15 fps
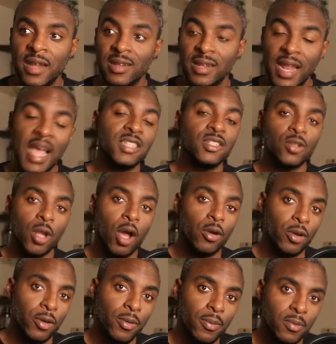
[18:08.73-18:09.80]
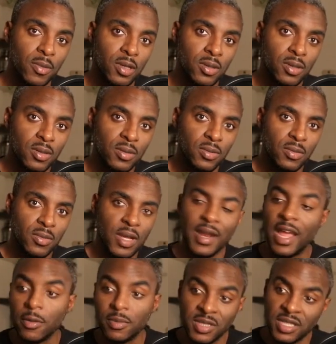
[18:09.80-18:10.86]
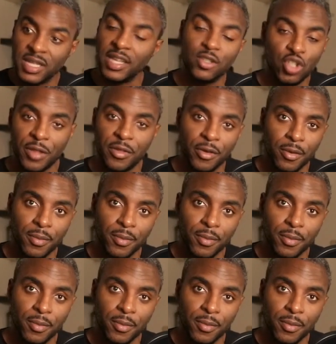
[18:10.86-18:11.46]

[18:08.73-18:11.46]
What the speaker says: lasts longer, that helps each other.